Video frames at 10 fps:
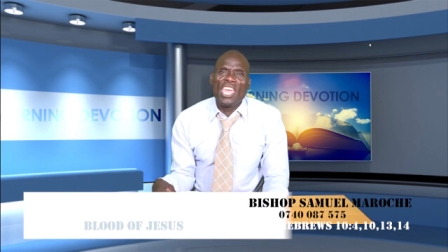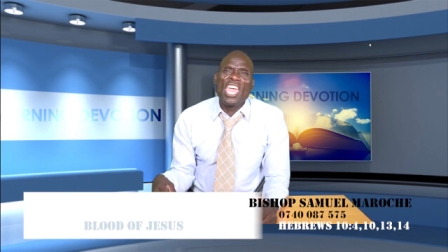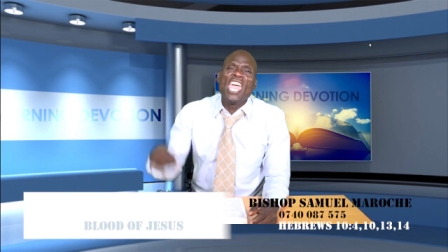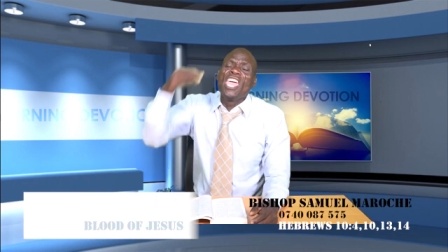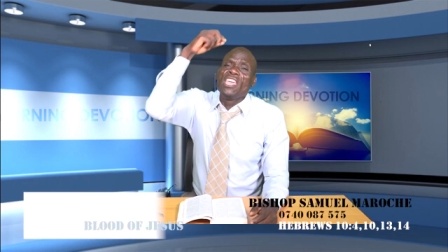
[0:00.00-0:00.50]

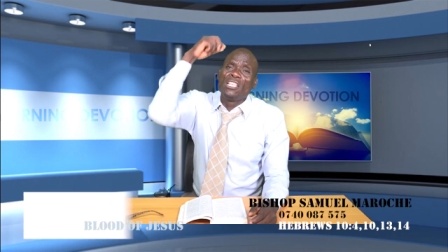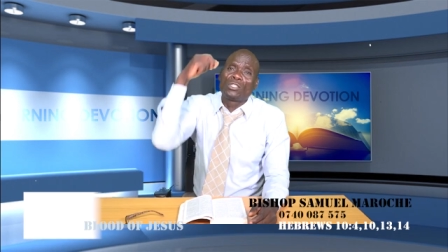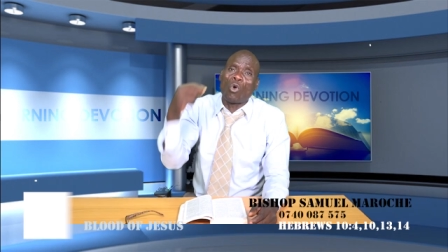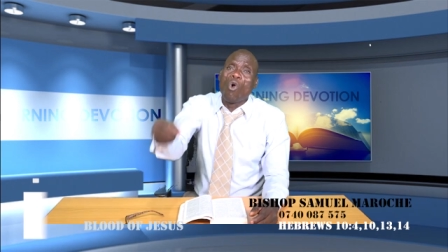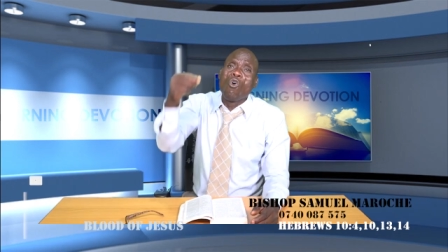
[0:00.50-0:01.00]

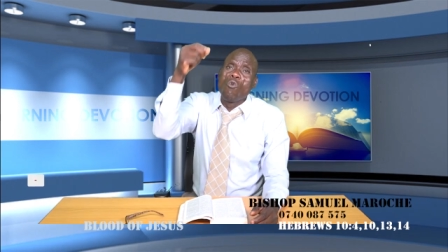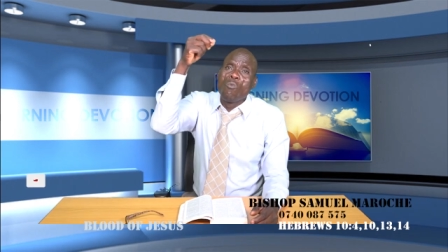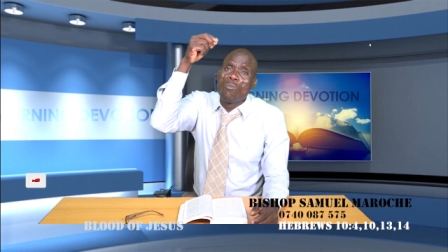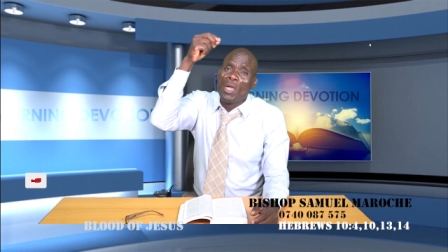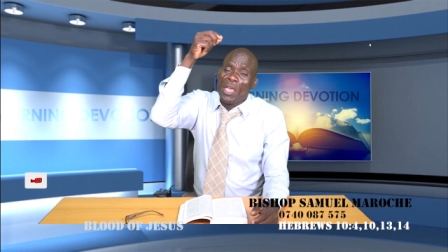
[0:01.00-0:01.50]
He is
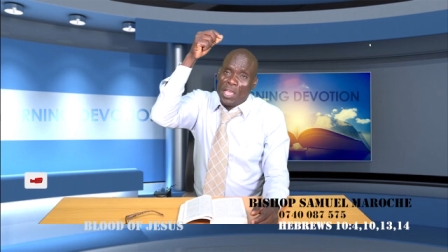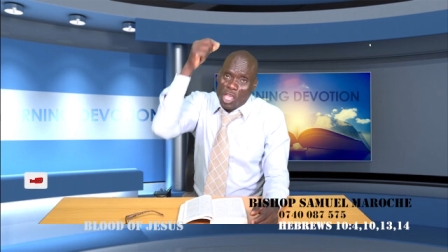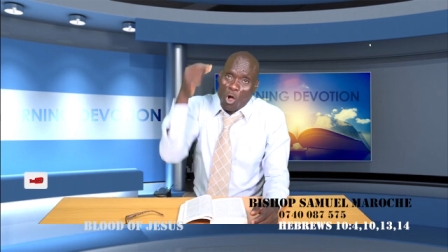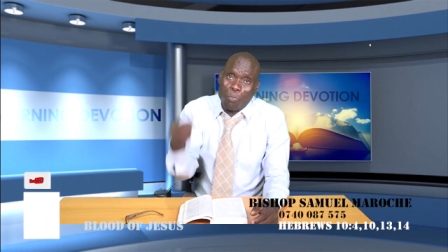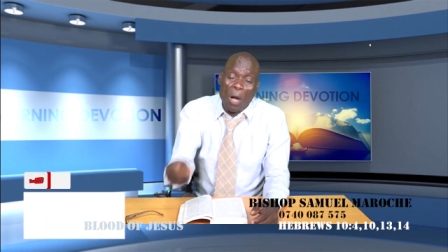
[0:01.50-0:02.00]
whom
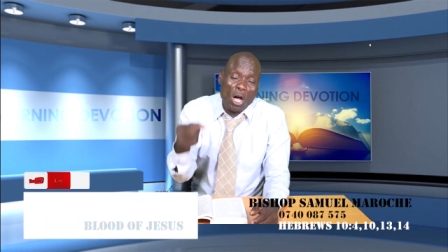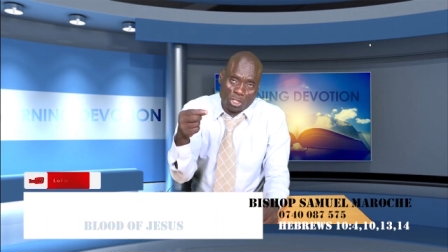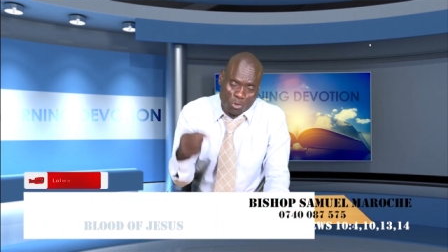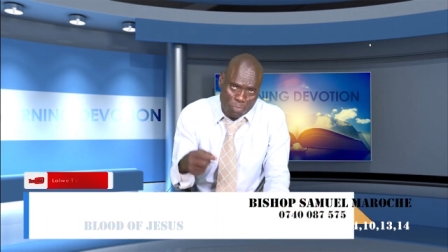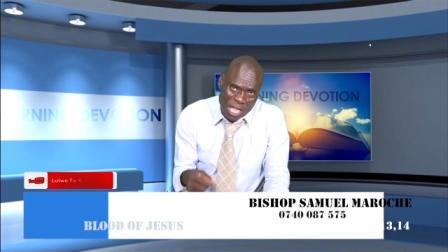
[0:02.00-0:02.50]
he
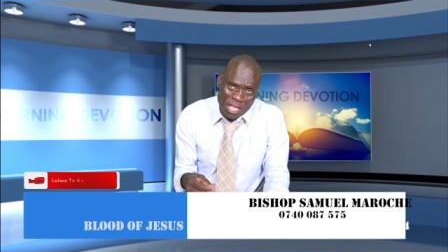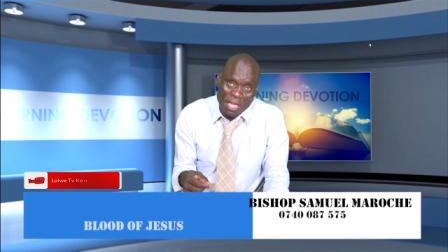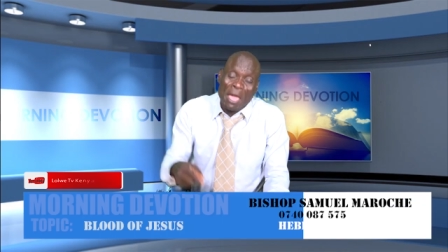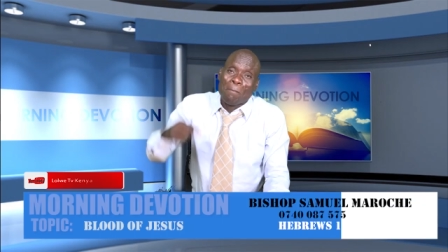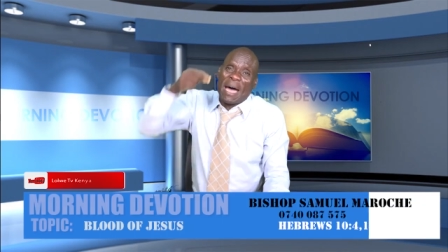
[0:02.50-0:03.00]
opposed to
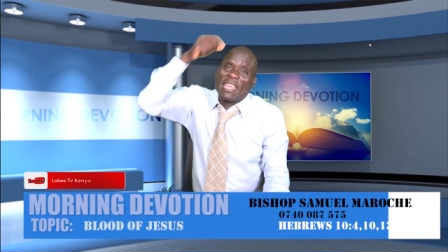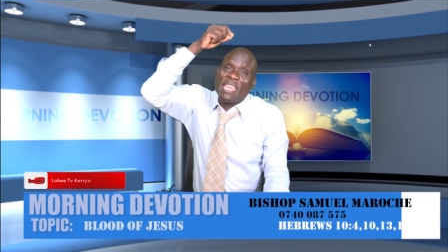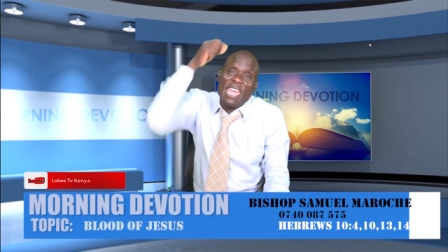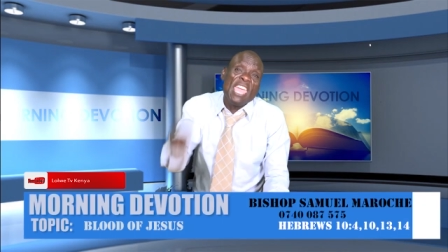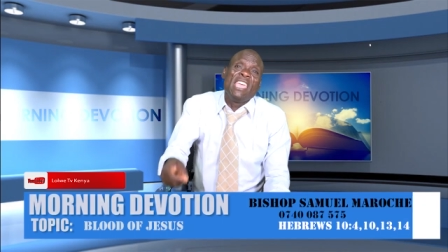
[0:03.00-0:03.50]
be,
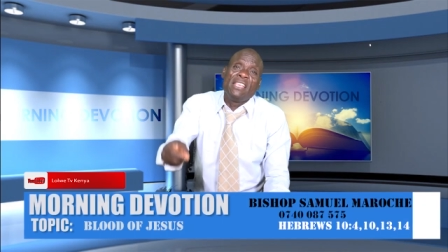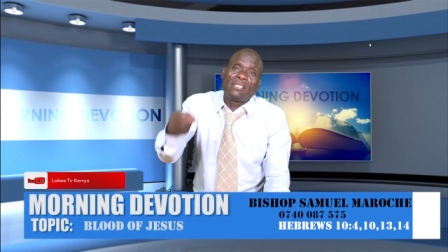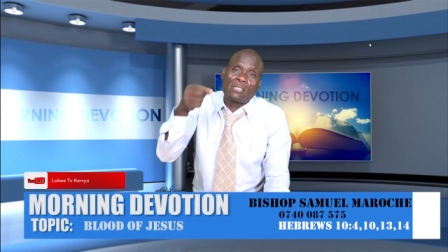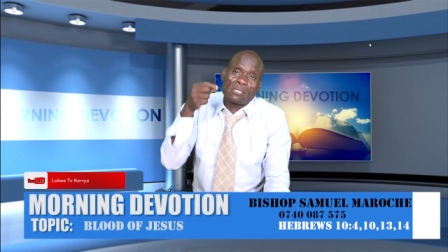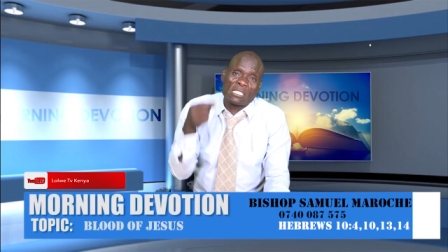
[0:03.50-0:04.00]
but
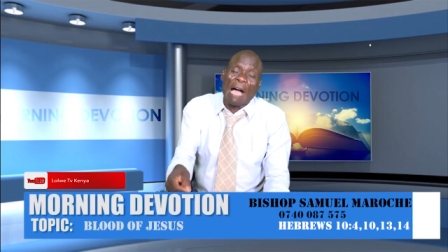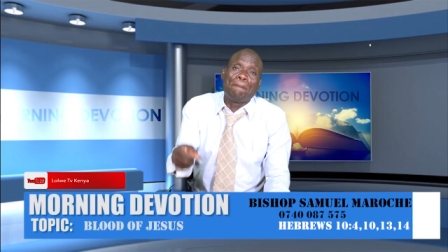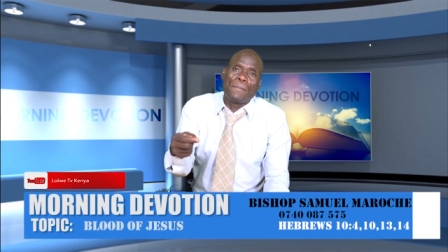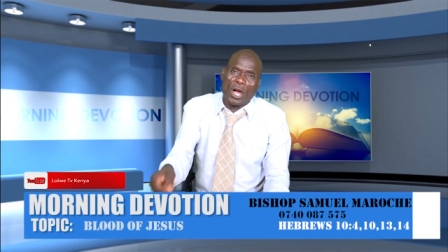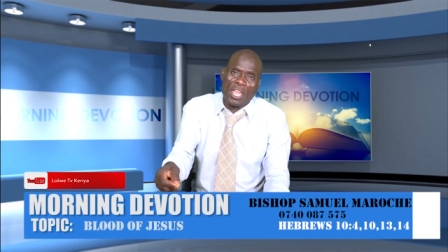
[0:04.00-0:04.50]
he is
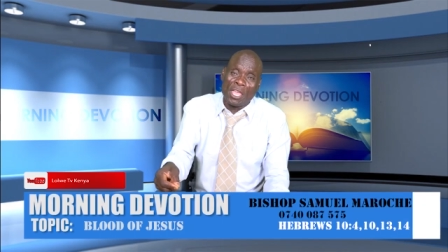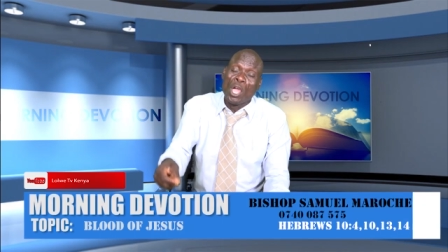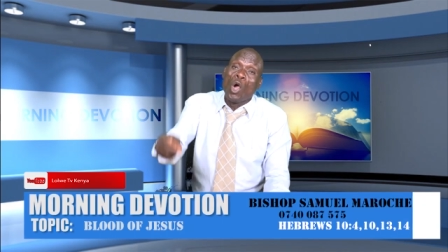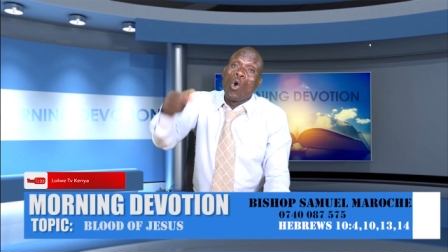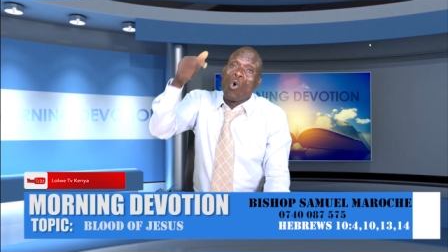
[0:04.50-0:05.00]

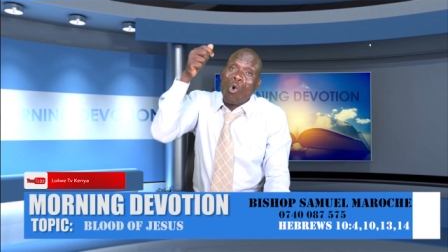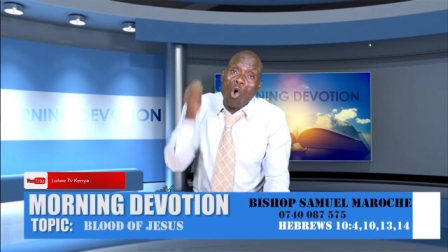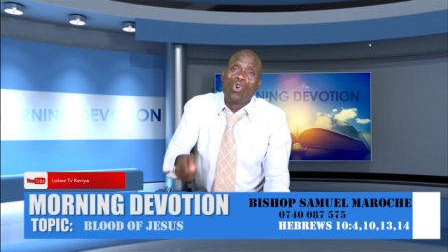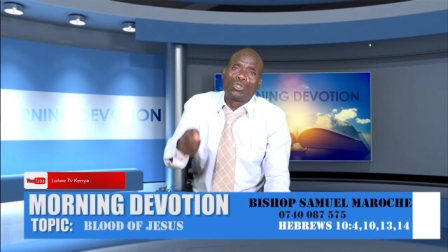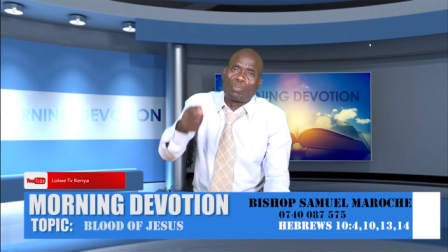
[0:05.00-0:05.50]
somebody
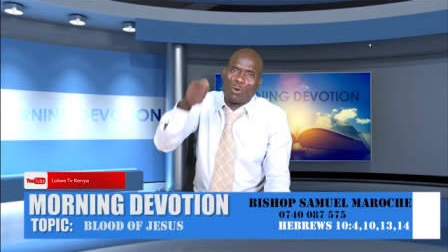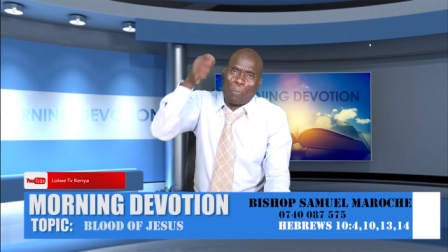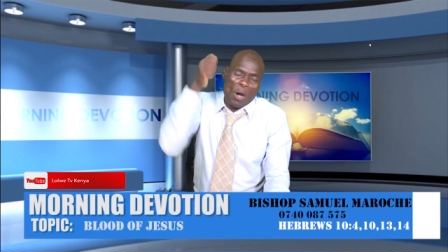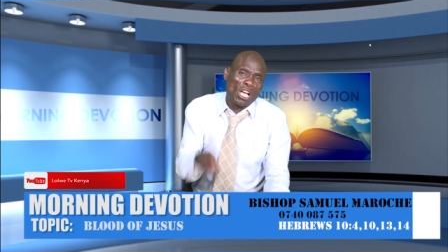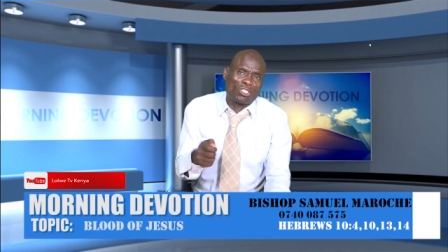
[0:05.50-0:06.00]
whose
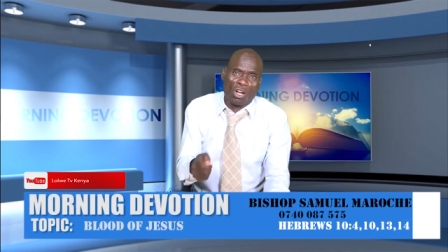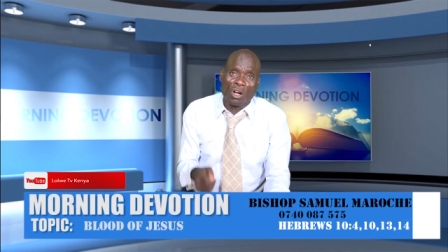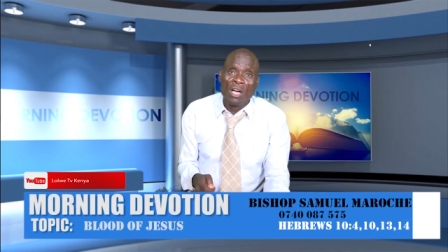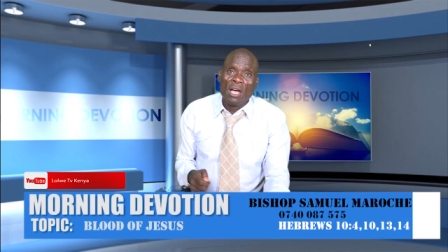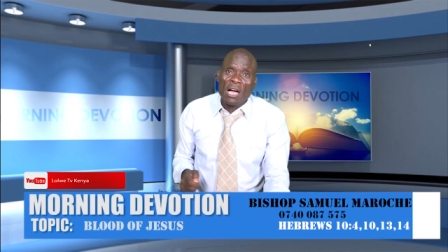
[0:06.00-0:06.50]

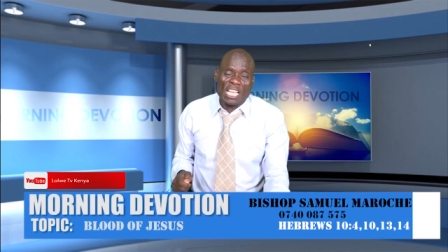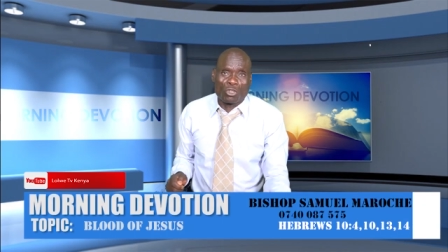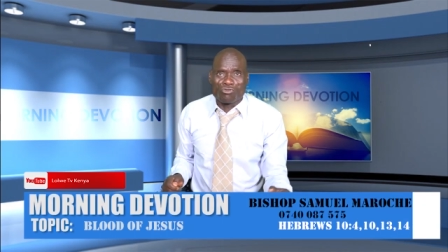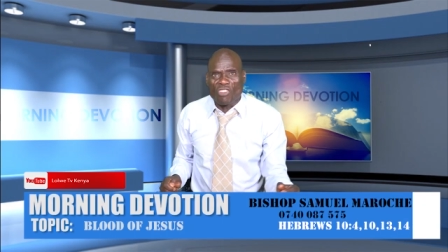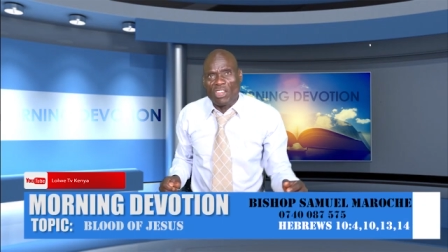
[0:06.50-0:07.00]
proposal
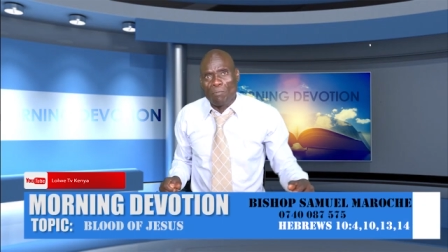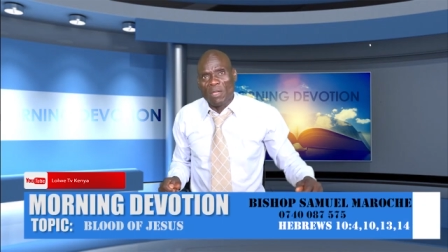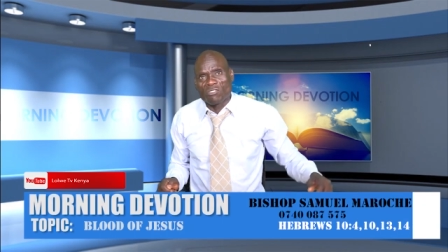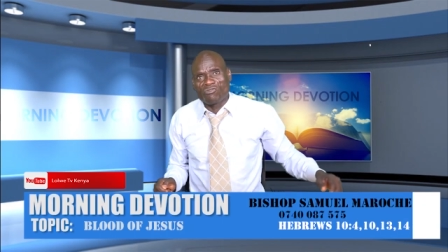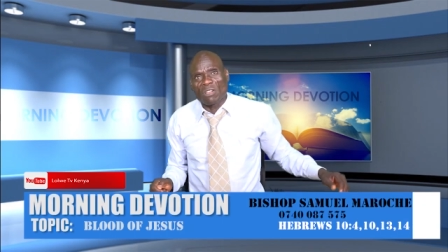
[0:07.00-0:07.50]
has
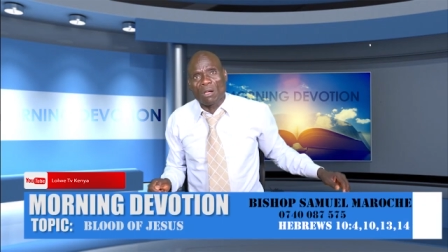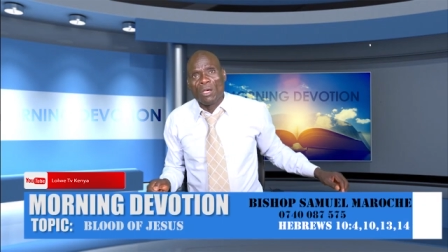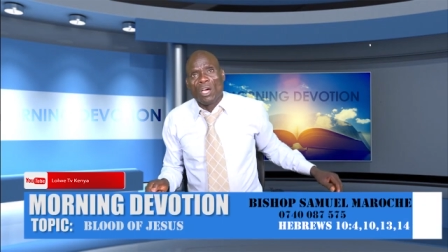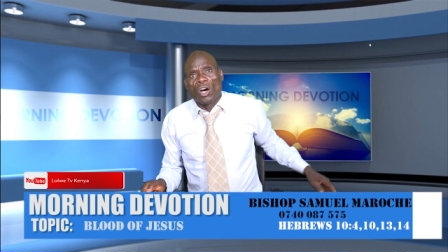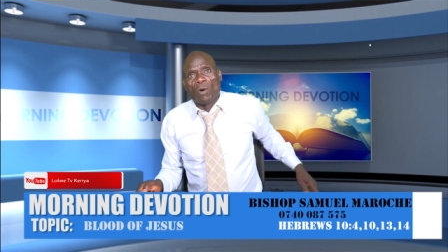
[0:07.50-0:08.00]
already been,
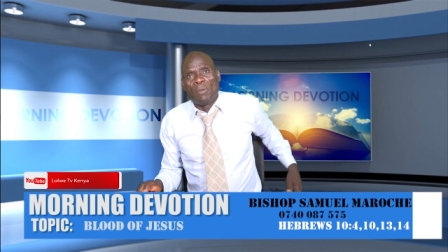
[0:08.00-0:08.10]
uh,